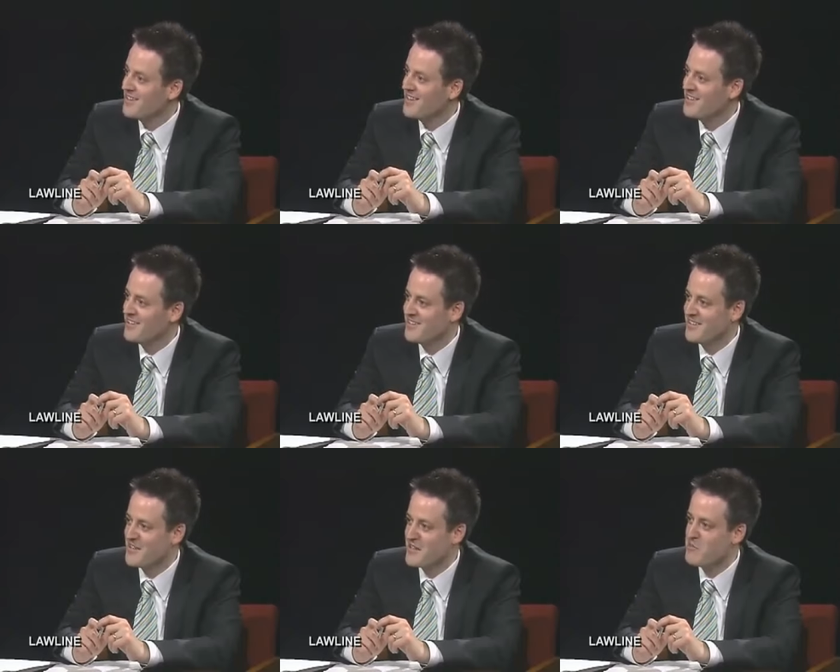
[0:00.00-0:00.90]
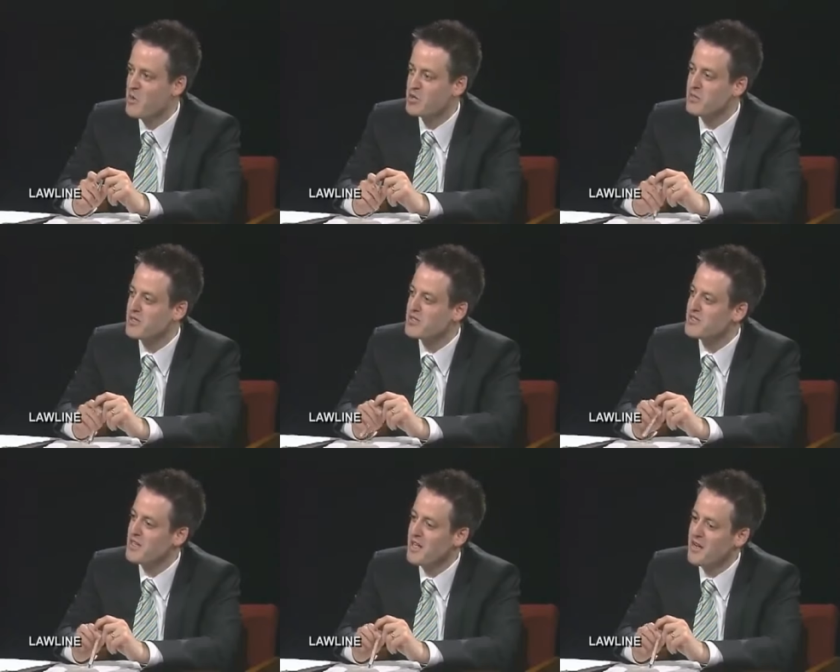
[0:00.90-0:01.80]
Yeah, they, they, most places
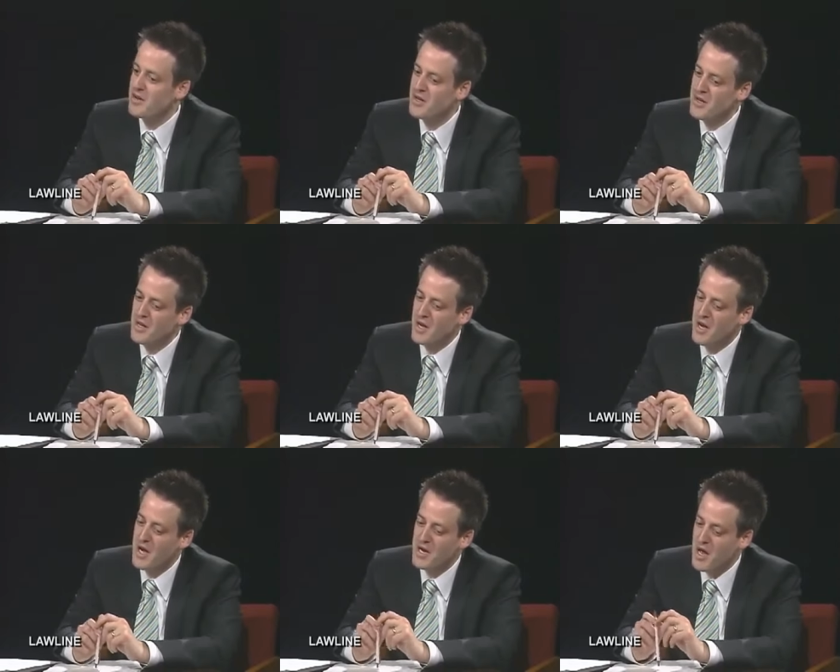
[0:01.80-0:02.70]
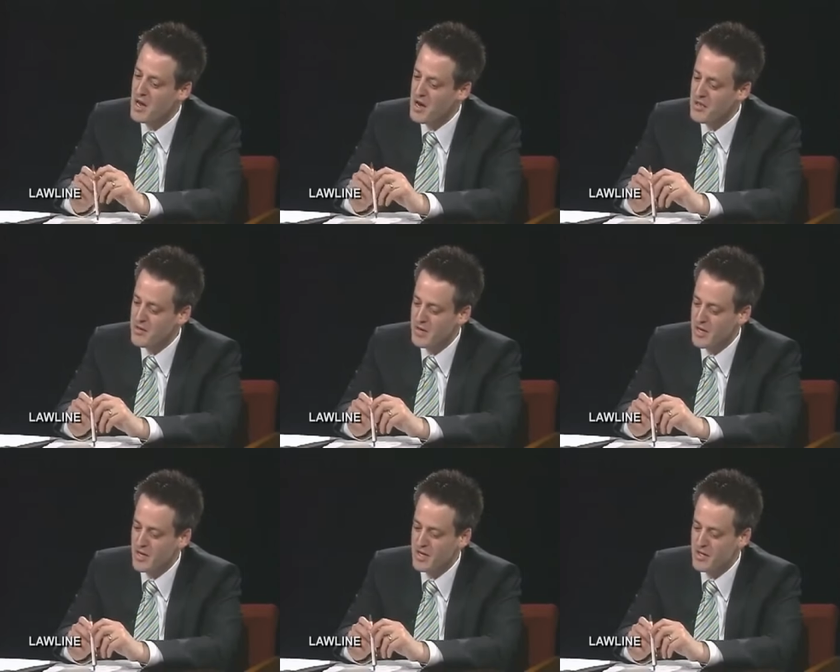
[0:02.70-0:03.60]
sell out. Uh, an another
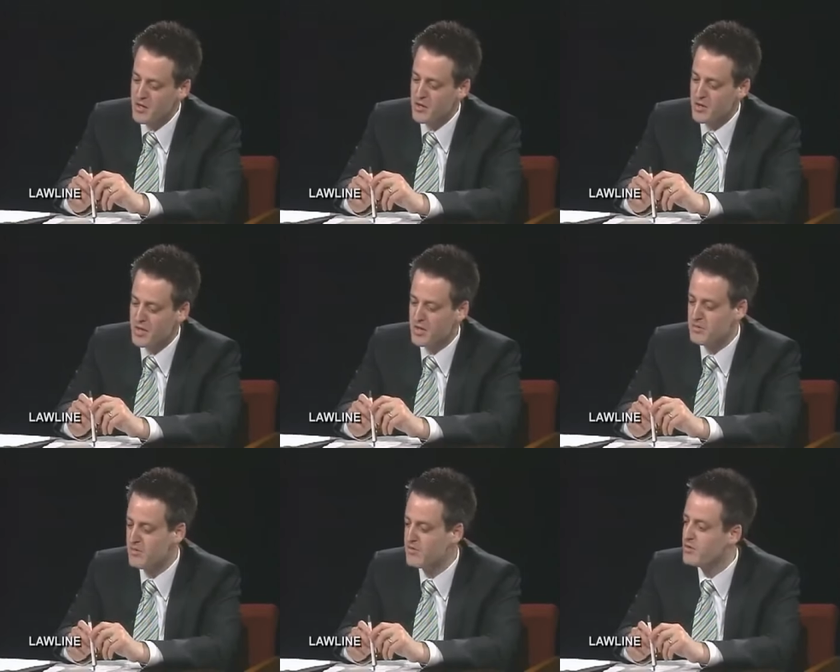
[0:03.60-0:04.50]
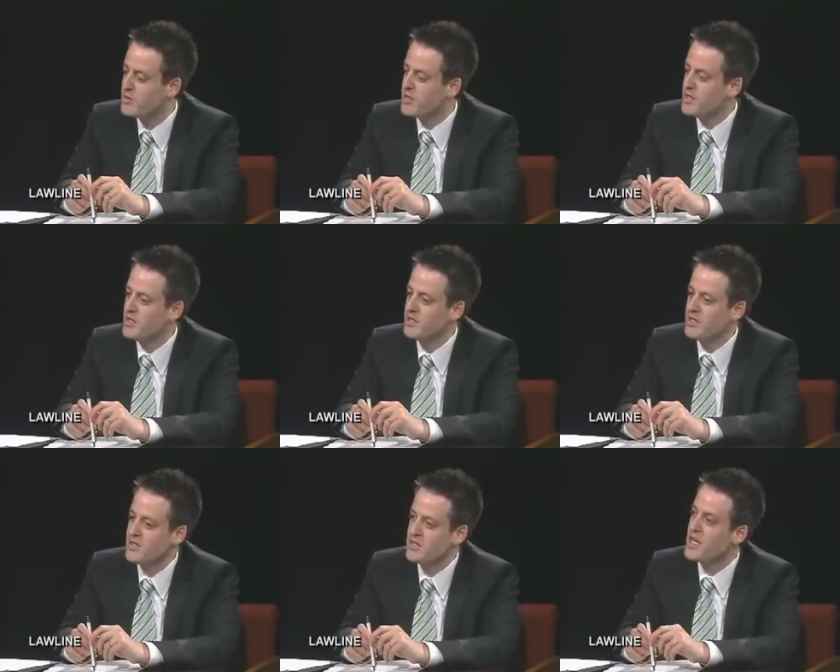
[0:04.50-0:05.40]
uh, issue in terms of food
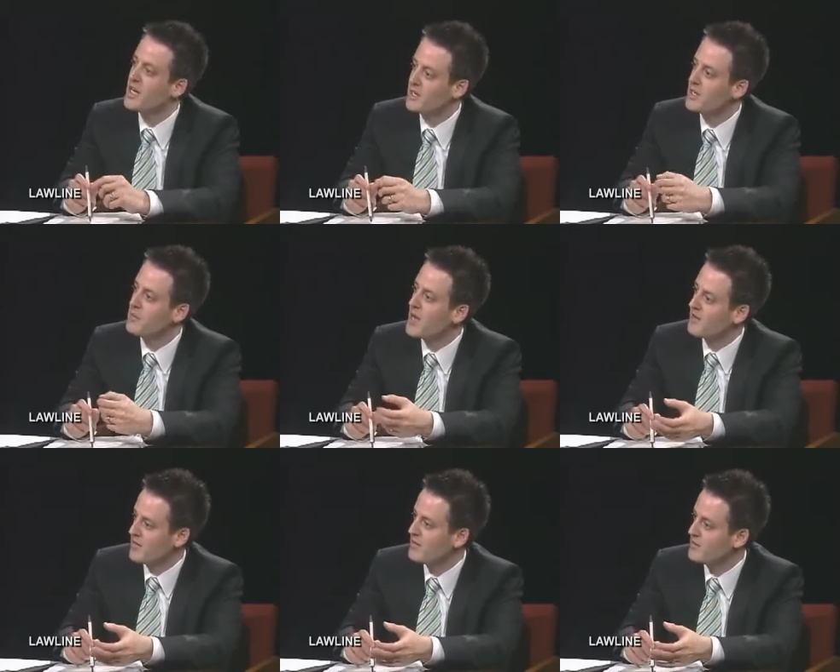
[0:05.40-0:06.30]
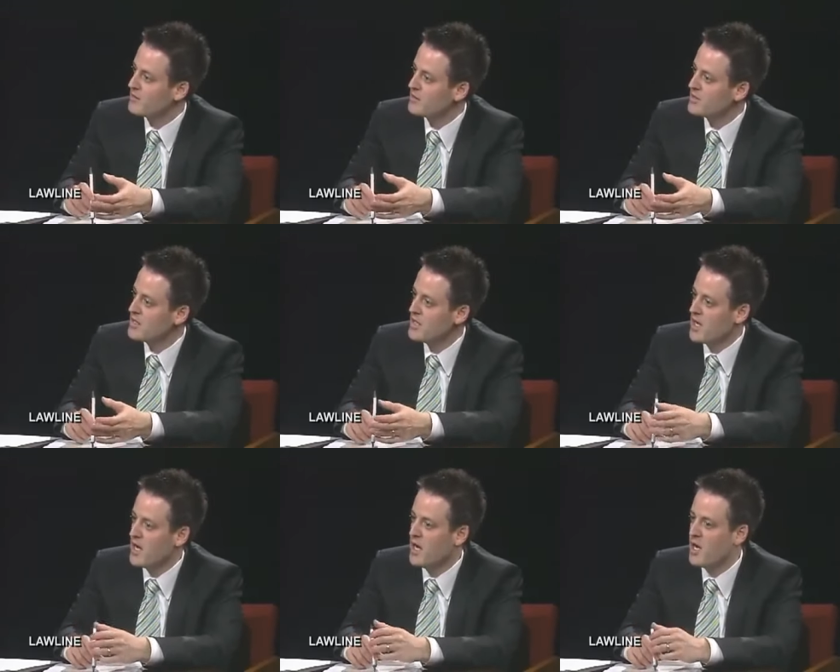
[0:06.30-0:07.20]
is genetically modified foods,
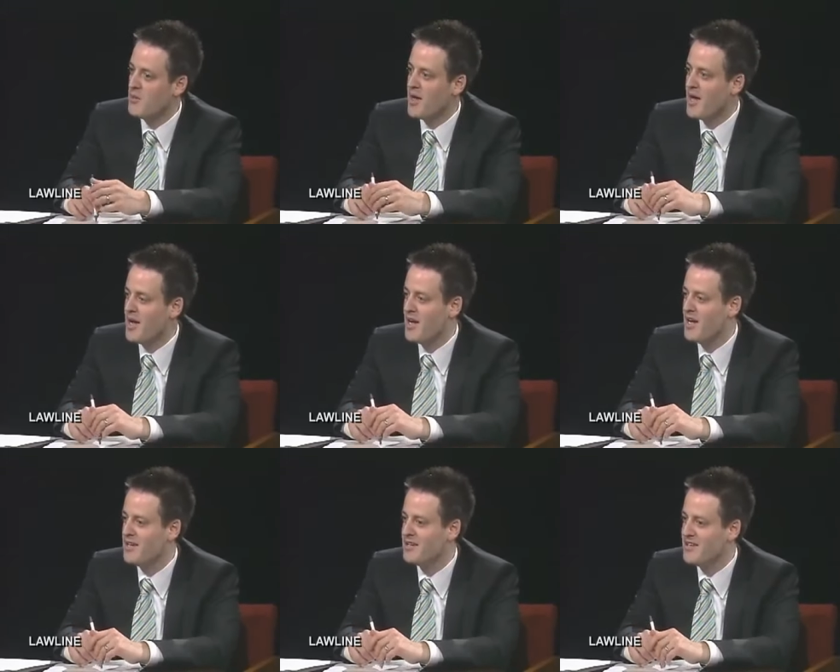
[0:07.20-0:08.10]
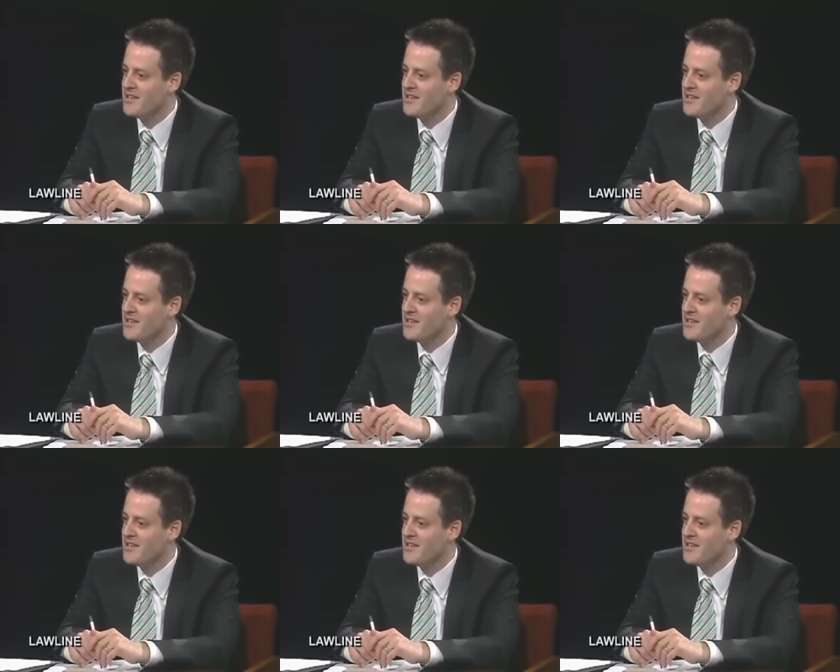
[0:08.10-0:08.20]
um, and